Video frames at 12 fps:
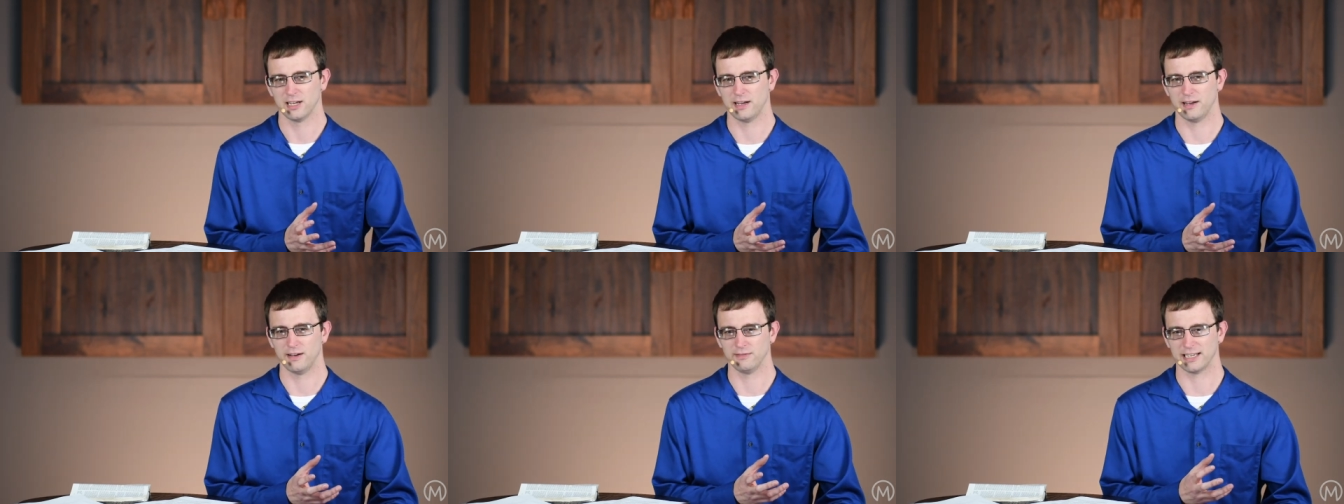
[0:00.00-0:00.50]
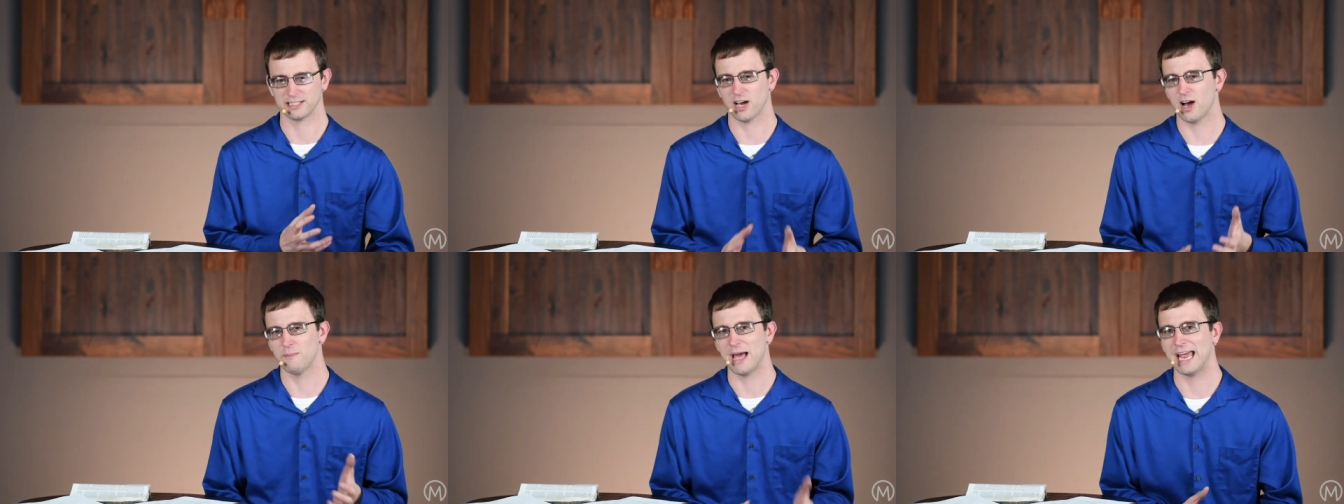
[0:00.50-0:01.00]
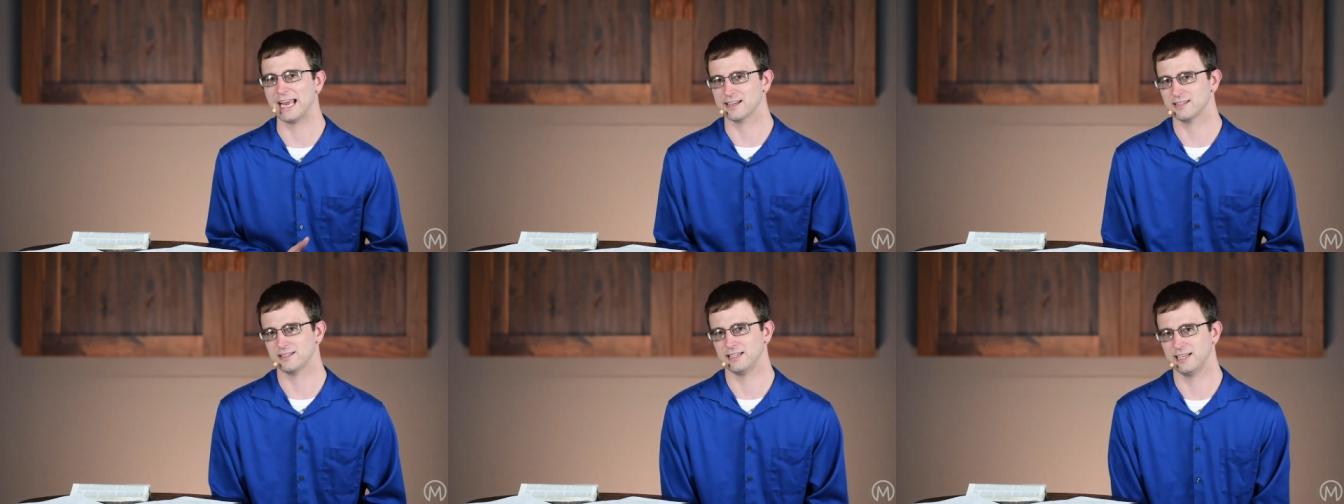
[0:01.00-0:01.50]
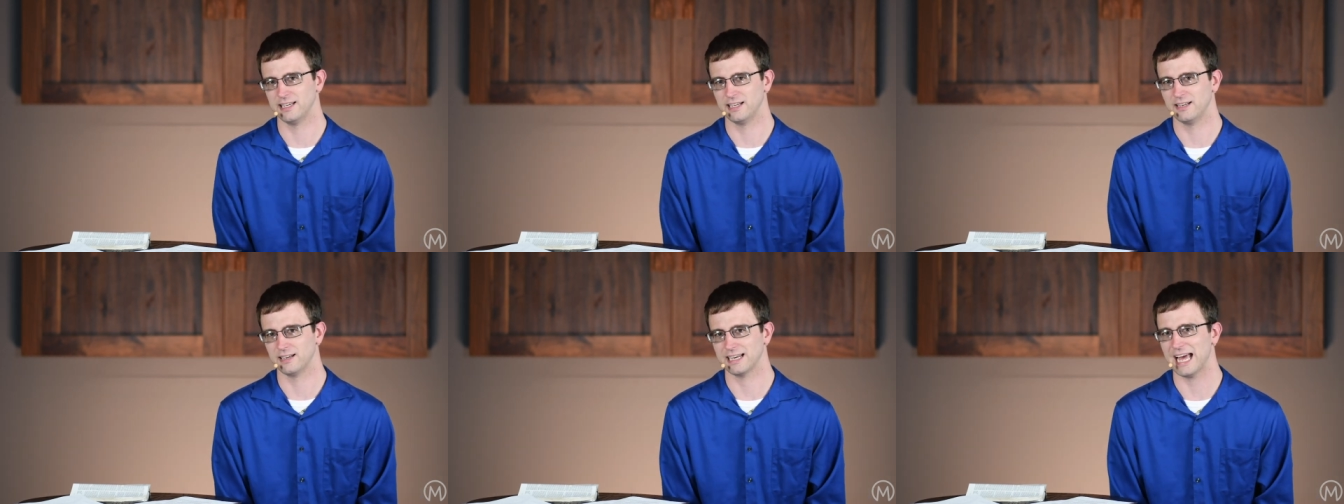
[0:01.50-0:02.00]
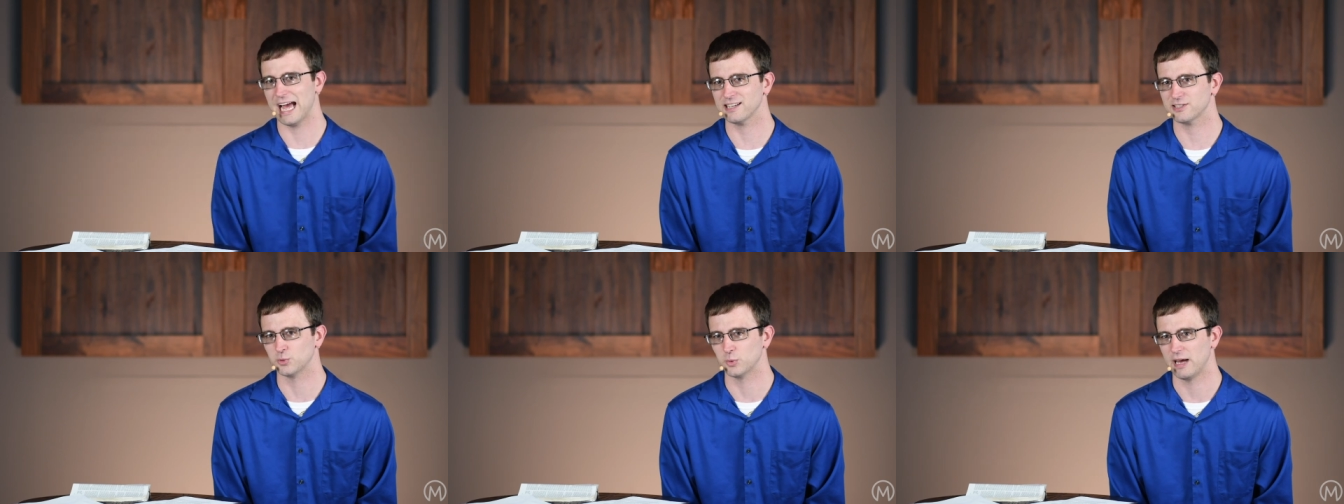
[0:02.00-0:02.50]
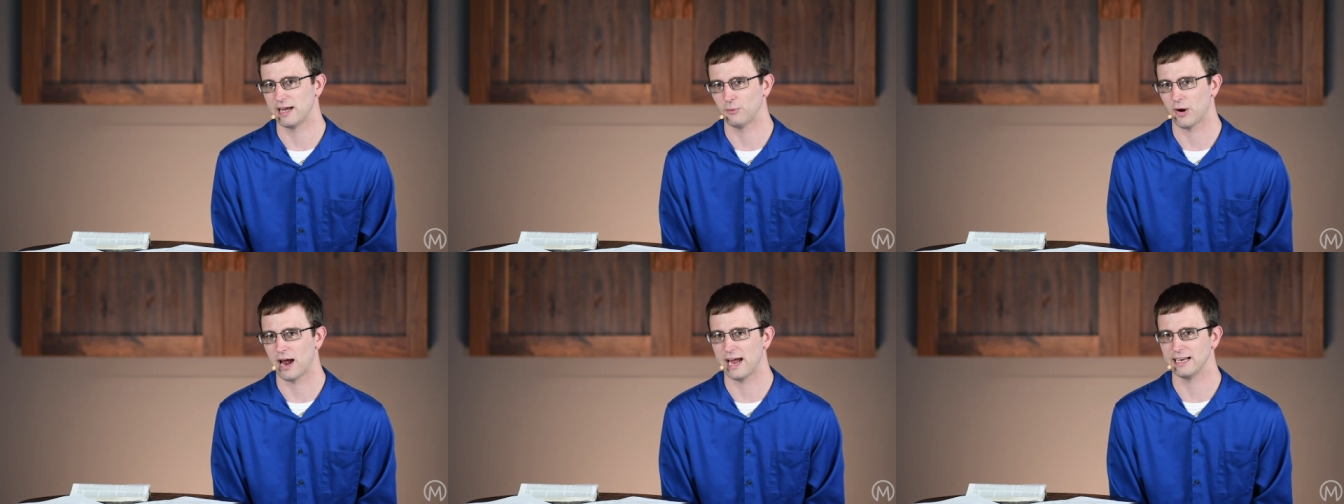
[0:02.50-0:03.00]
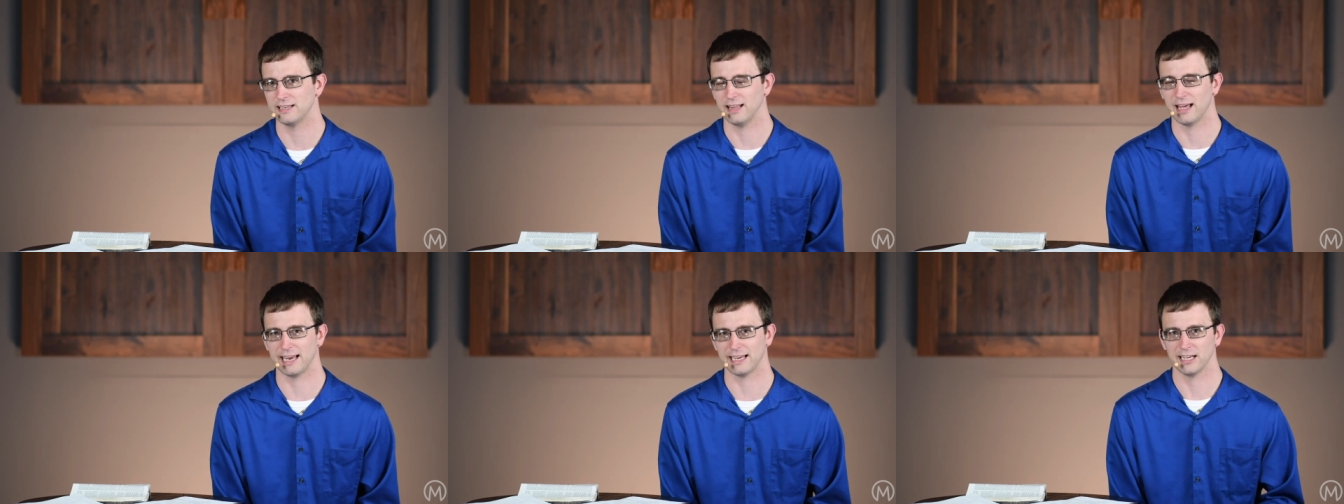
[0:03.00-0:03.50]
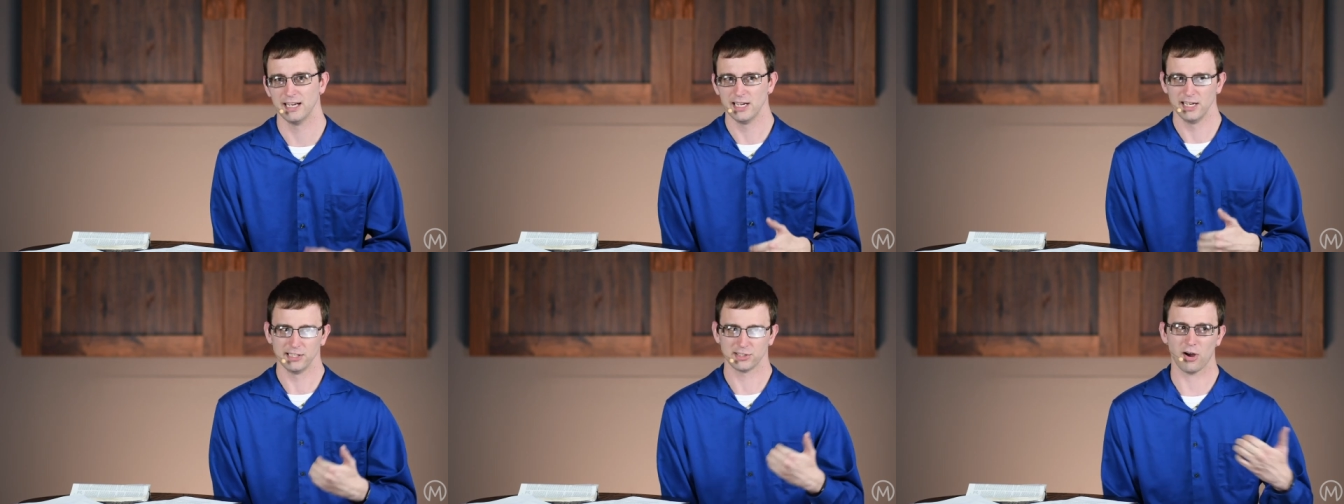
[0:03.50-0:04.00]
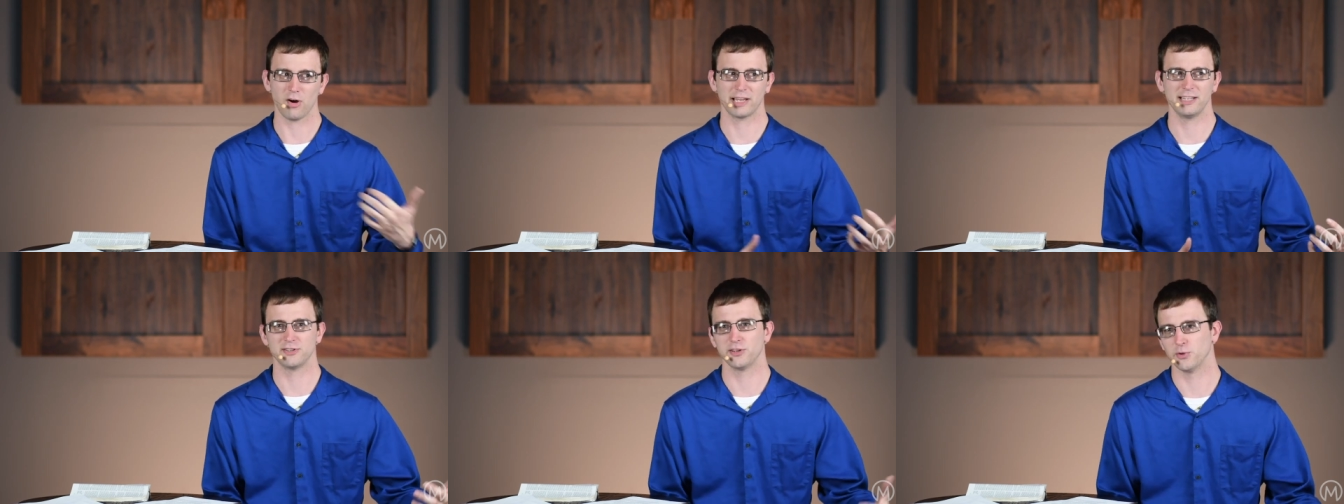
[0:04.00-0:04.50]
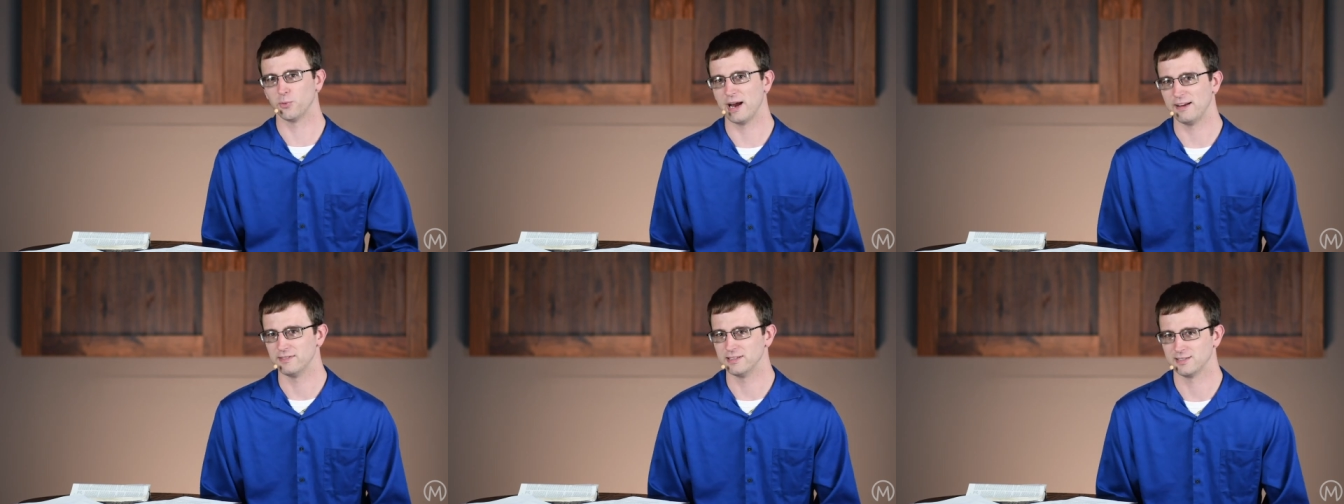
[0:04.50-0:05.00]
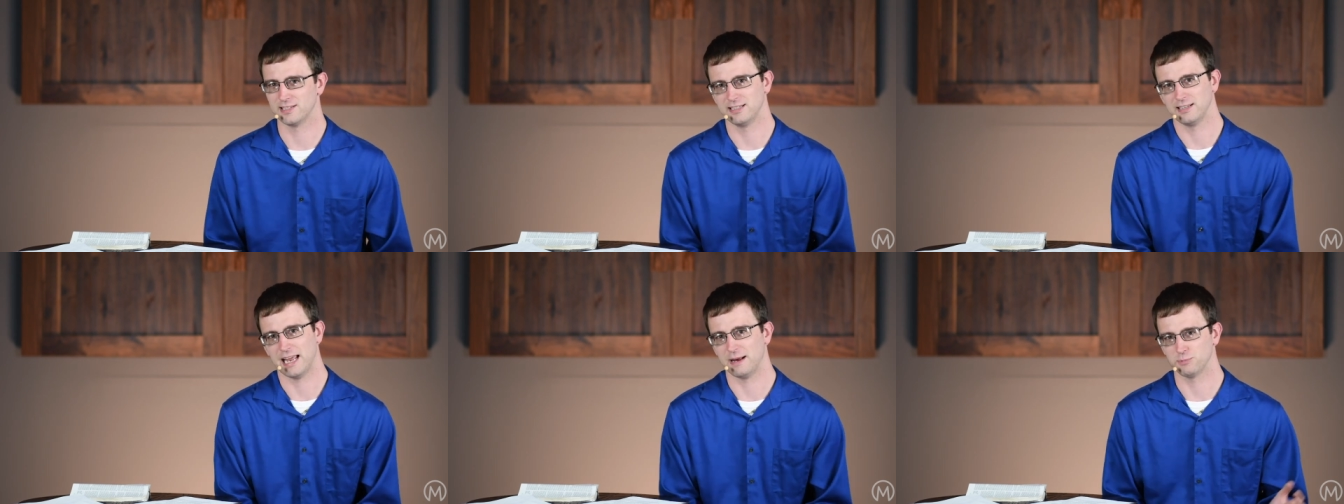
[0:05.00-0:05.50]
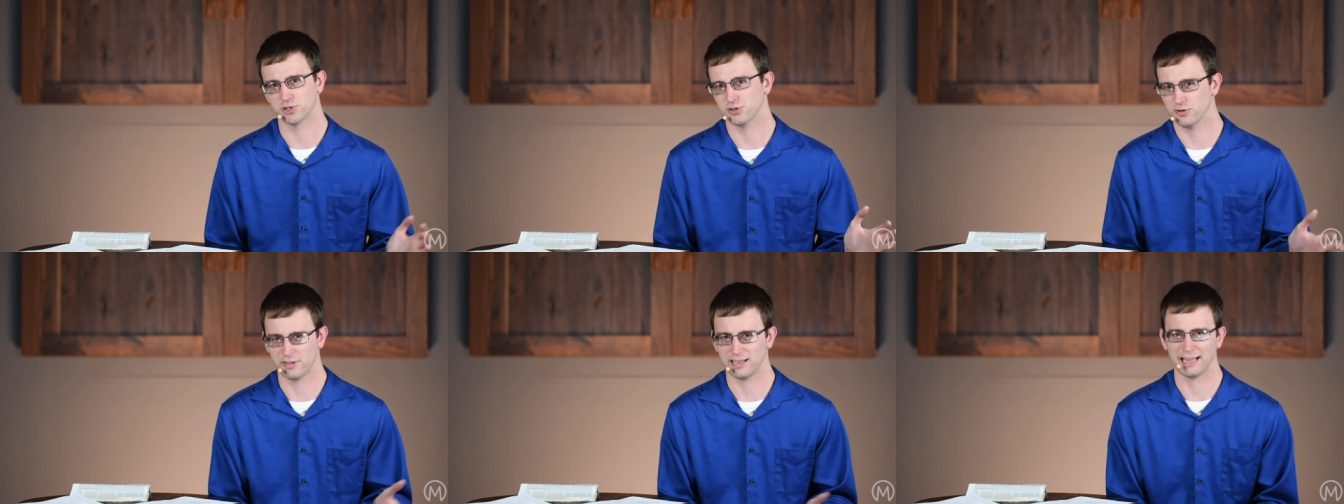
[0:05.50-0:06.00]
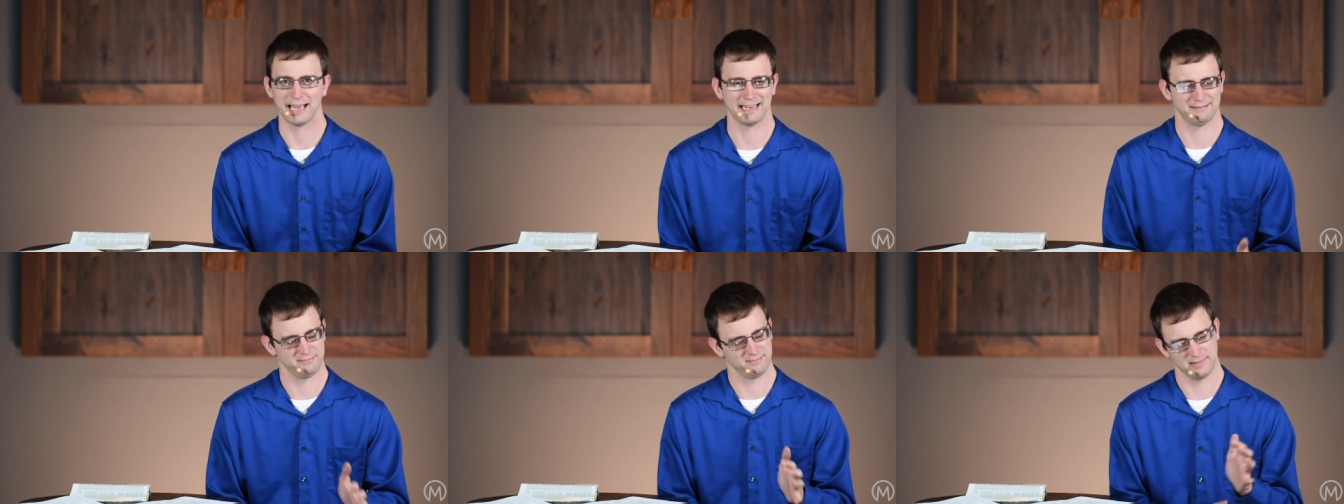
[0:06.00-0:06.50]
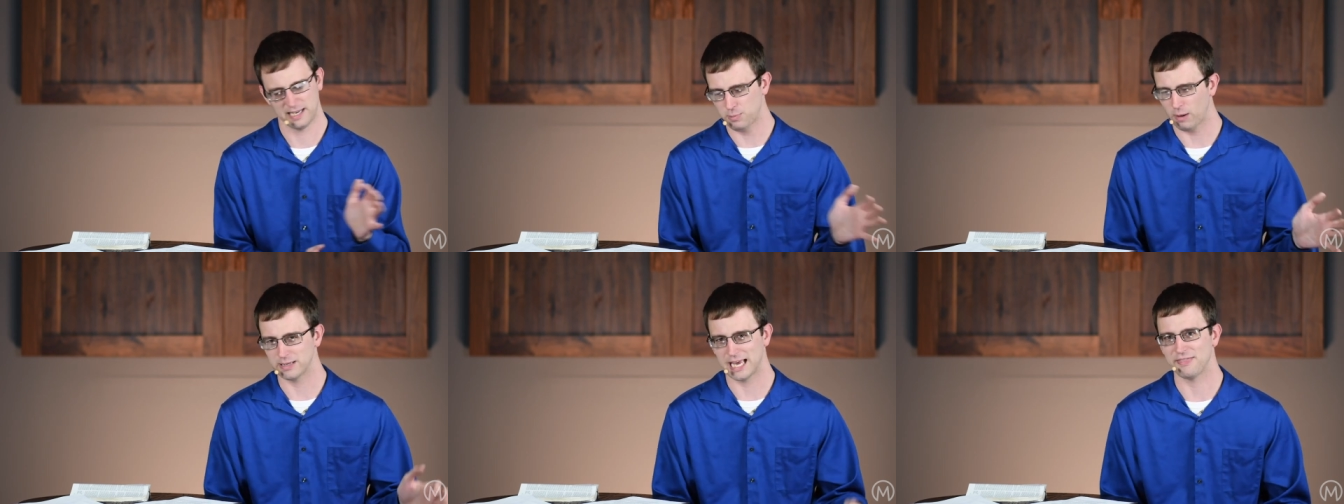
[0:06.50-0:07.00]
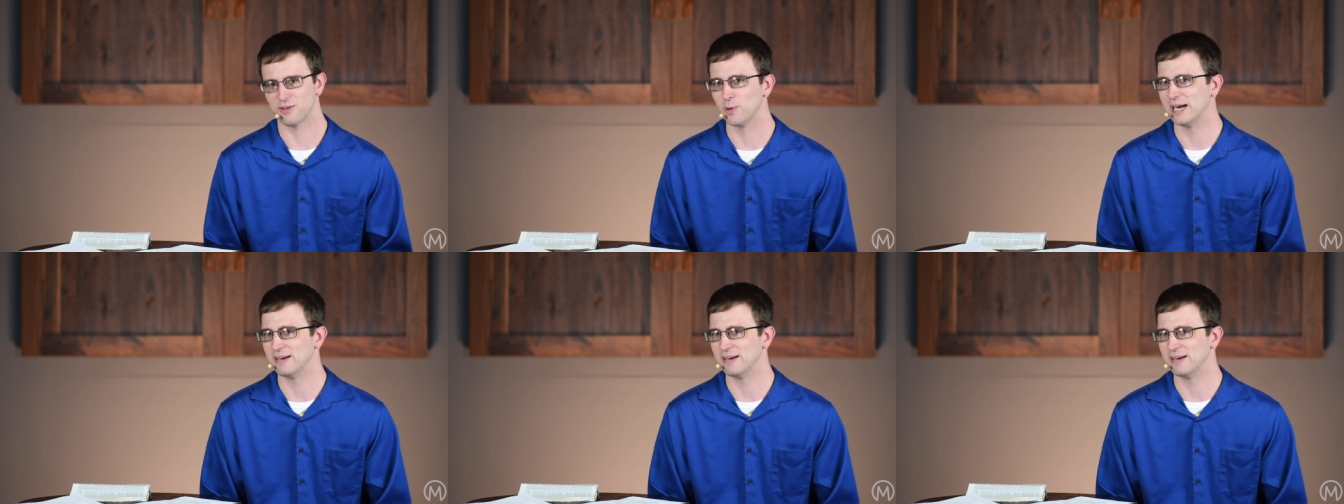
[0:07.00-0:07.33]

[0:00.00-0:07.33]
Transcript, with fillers: uh, of like Tom Hanks in Castaway, right? Like talking to the Ravens, and, and I'm sure that like he probably had the